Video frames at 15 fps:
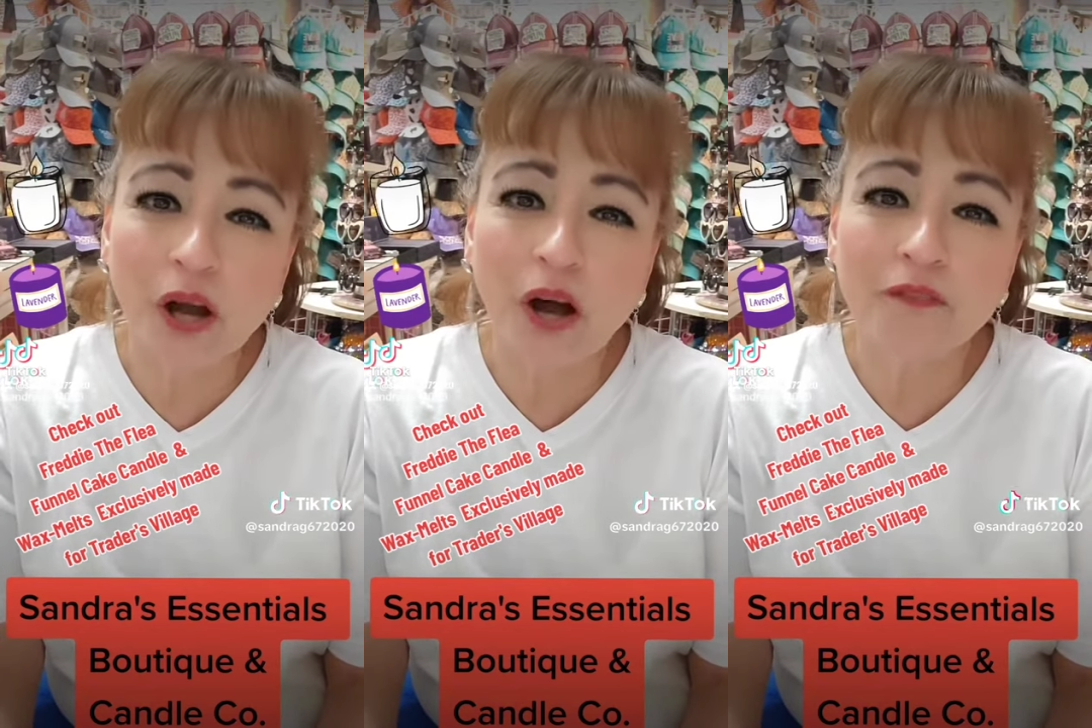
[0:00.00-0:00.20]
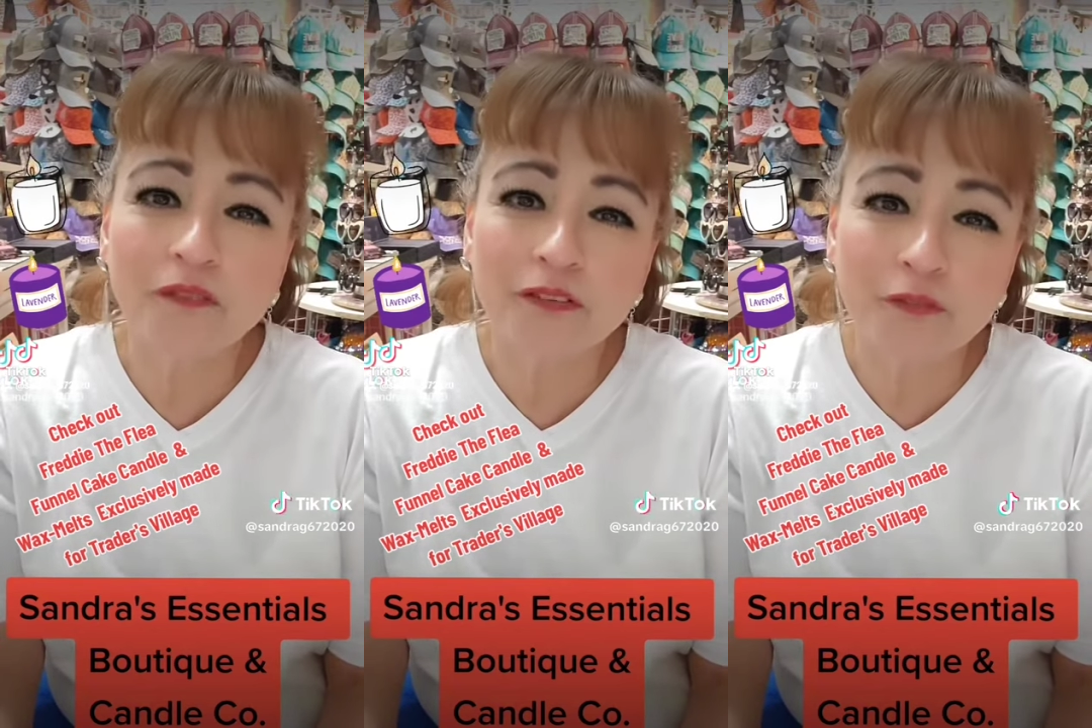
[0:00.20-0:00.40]

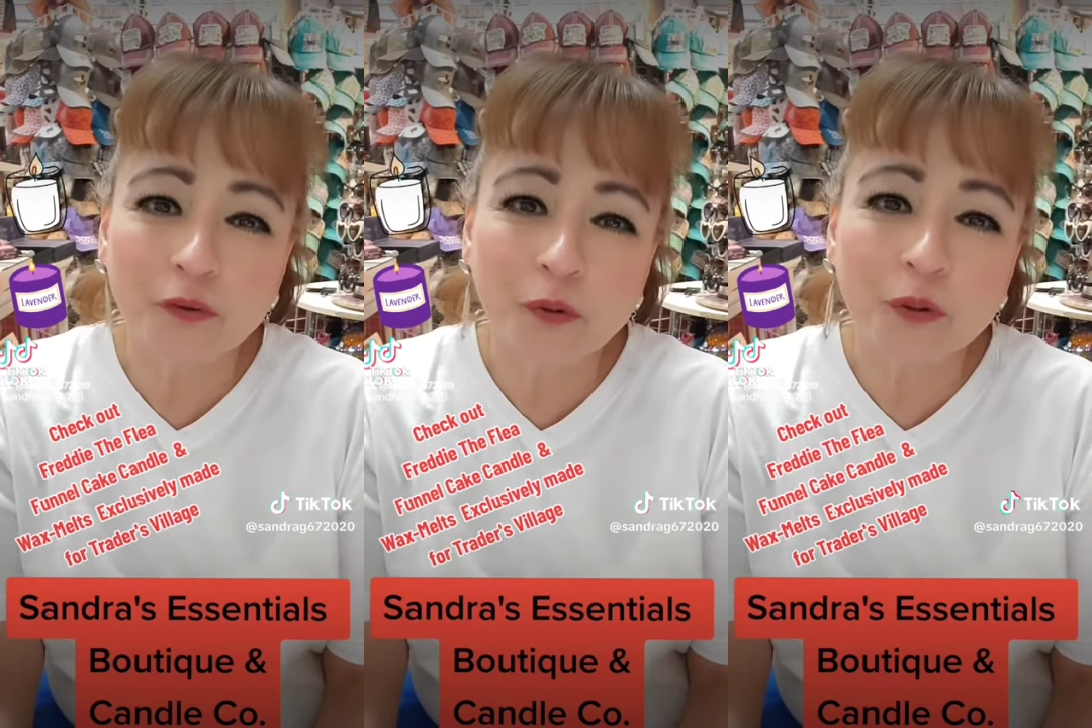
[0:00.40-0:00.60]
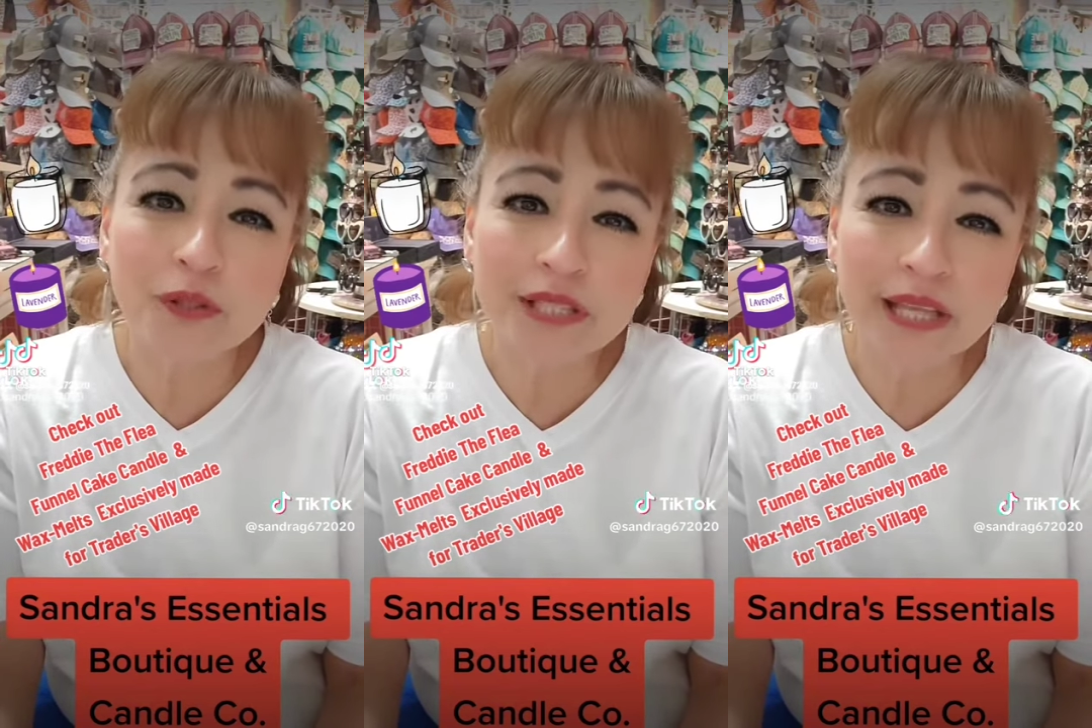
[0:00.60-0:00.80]
off of
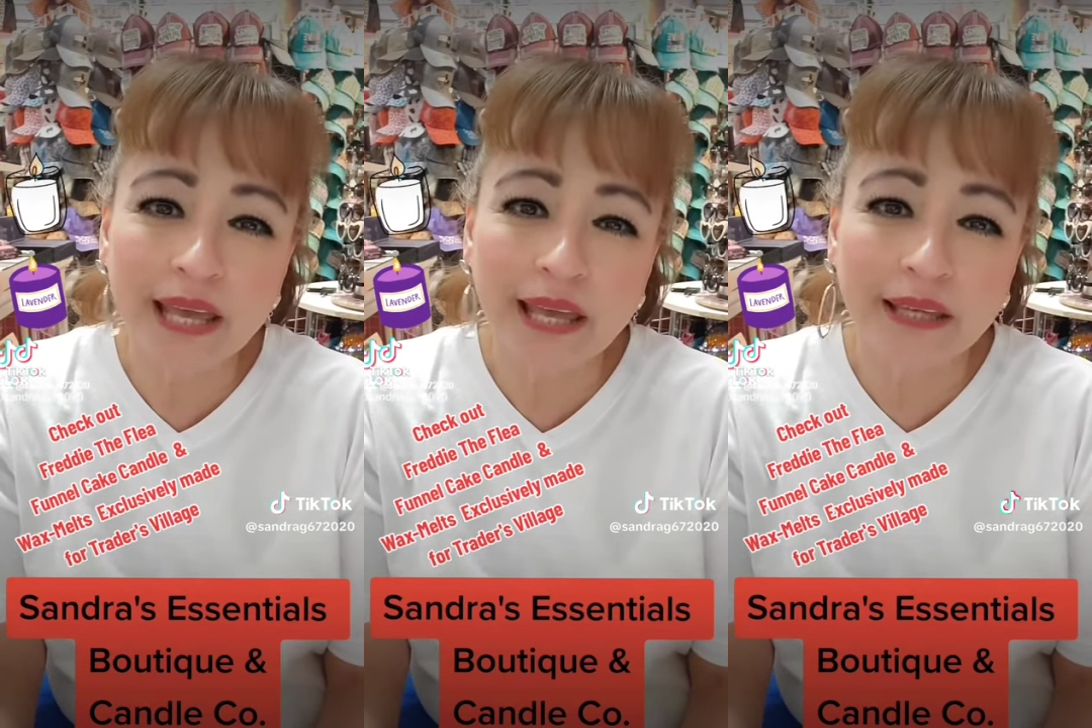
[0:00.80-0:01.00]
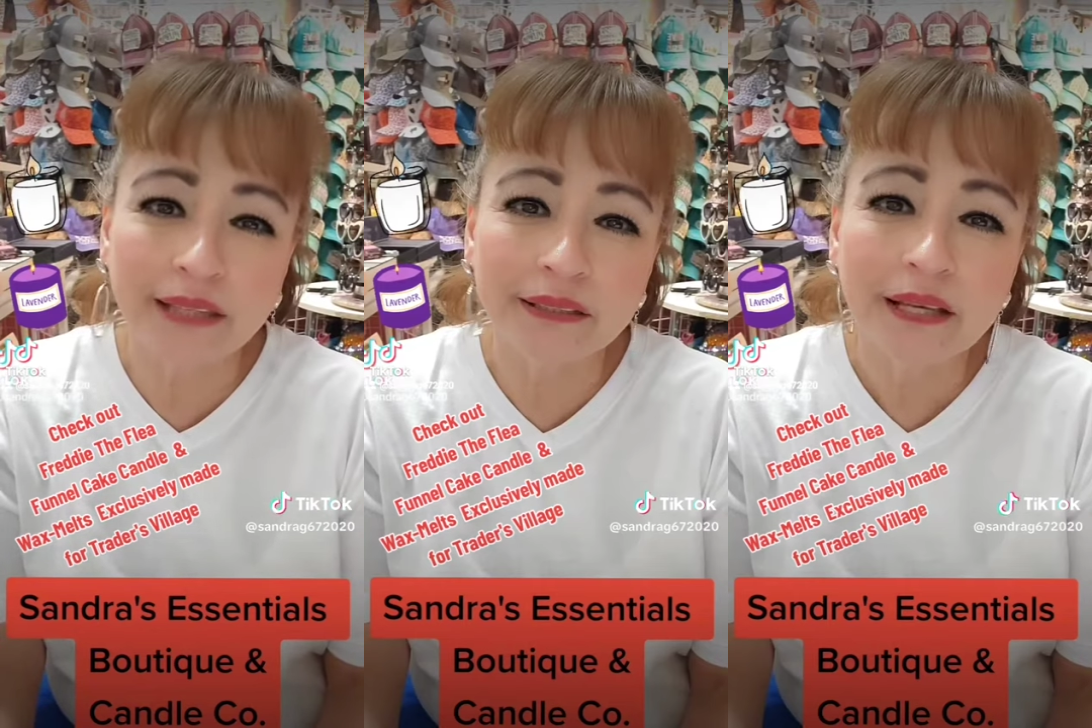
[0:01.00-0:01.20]

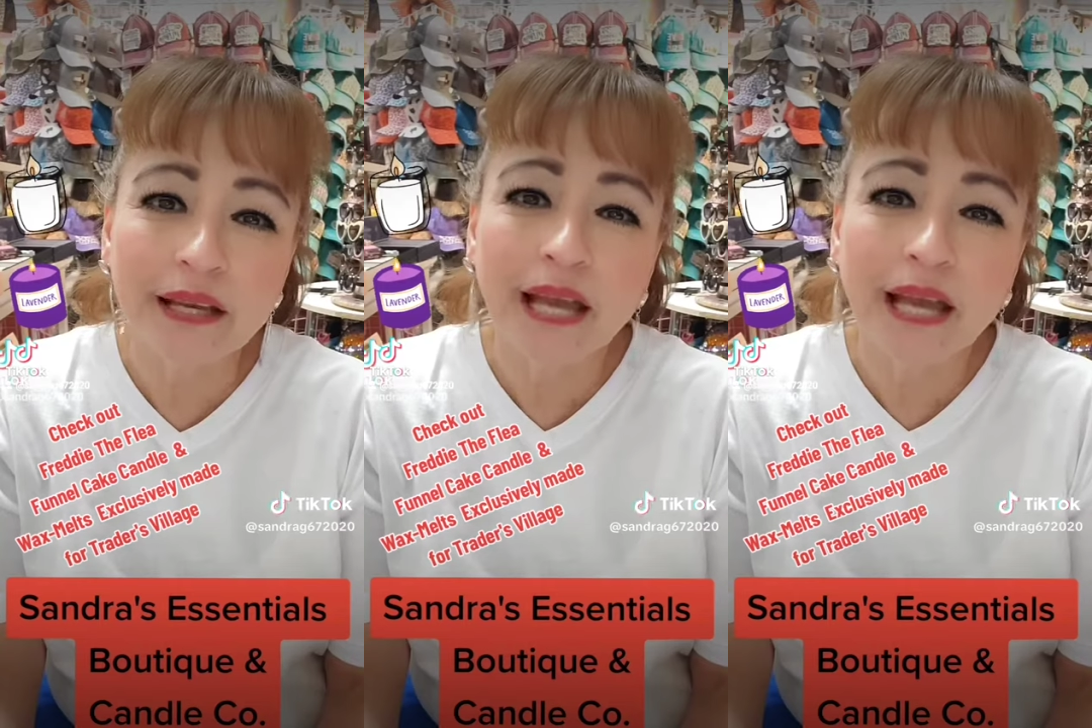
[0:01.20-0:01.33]
410